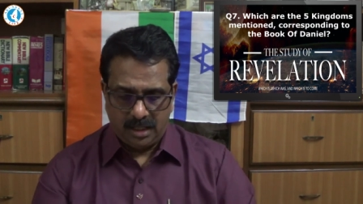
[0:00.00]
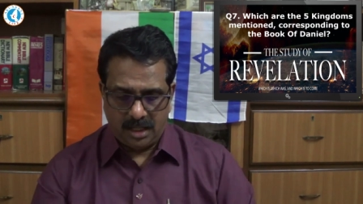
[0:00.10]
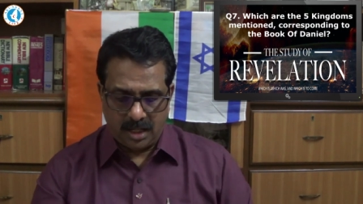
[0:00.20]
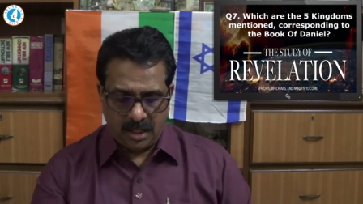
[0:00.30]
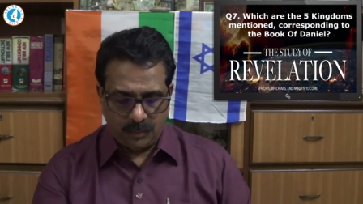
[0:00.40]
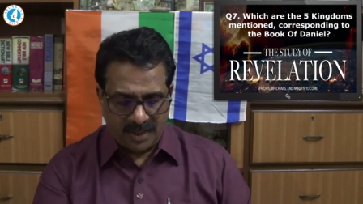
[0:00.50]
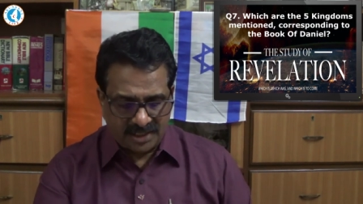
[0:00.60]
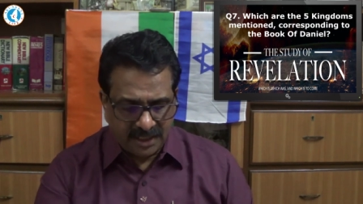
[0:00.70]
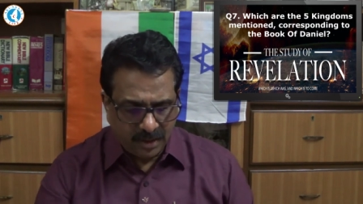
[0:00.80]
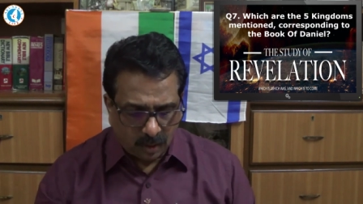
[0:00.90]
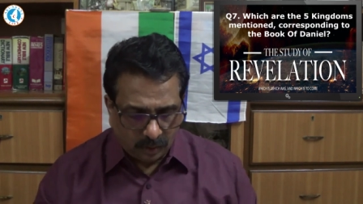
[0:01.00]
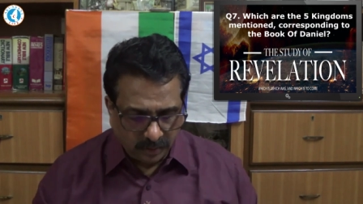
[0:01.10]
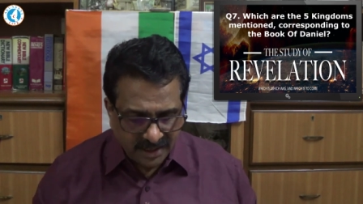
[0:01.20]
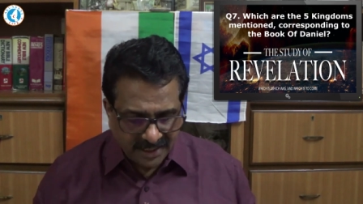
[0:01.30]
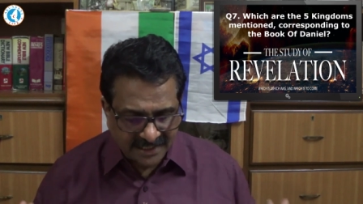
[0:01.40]
uh, and we see all
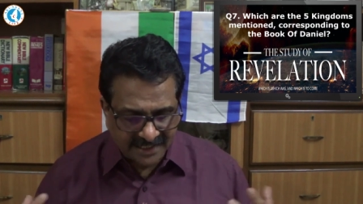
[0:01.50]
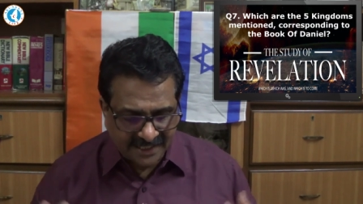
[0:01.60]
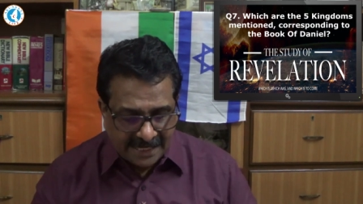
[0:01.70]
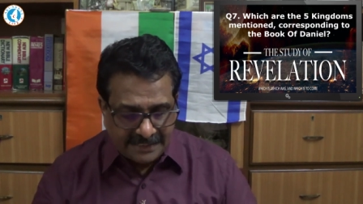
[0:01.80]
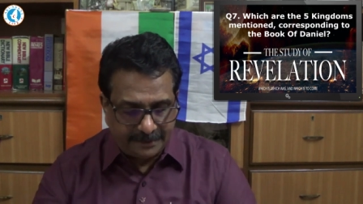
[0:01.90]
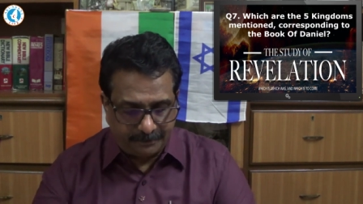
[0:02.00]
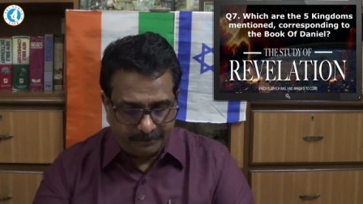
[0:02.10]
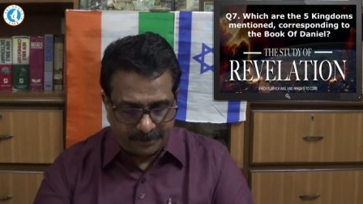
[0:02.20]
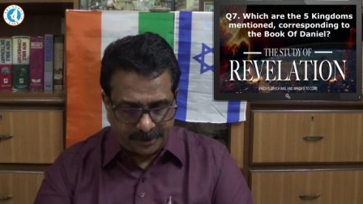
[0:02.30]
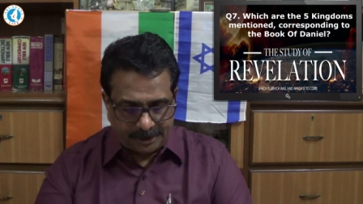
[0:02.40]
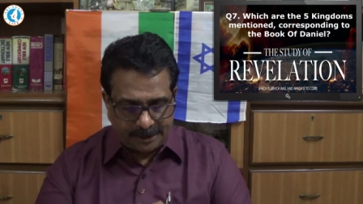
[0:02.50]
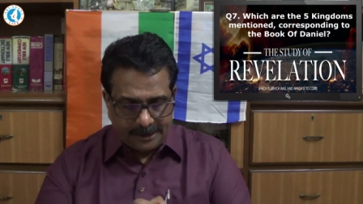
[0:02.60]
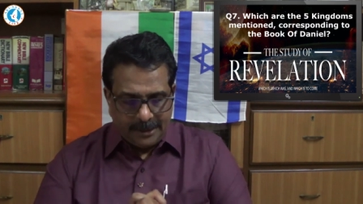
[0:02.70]
these kingdoms.